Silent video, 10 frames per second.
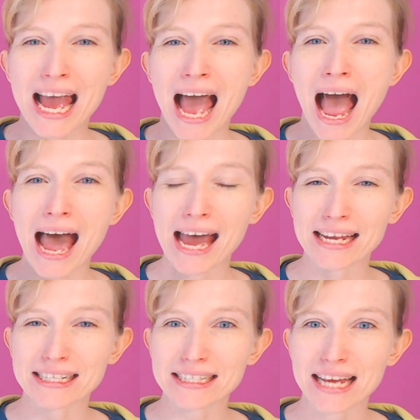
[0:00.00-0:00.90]

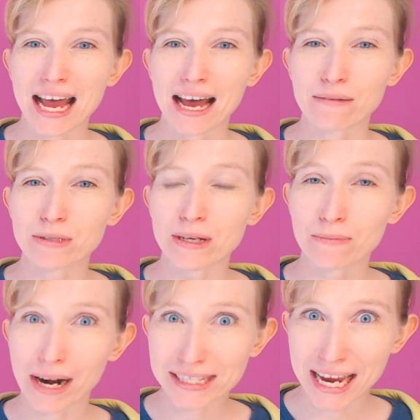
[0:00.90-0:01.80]
And so
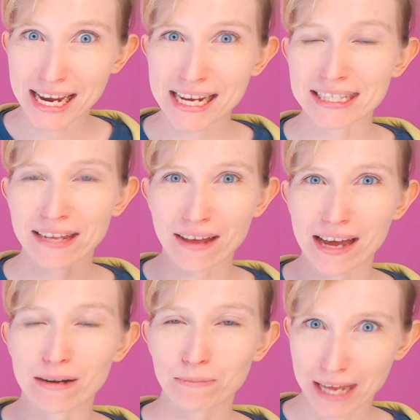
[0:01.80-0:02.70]
prize A is a light
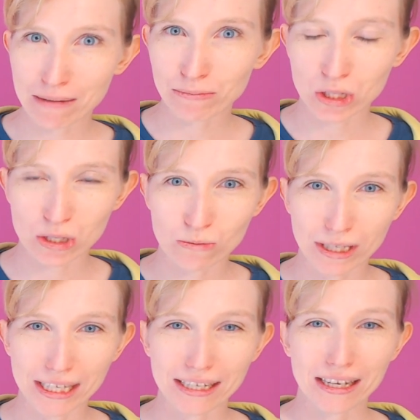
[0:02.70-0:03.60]
up lamp, which is
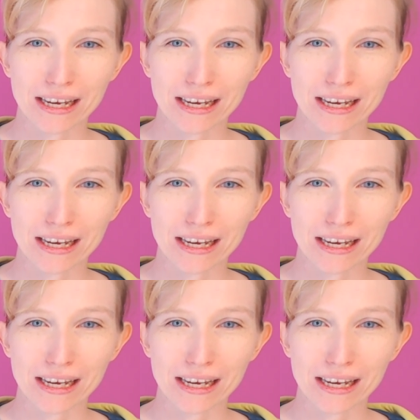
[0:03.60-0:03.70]
really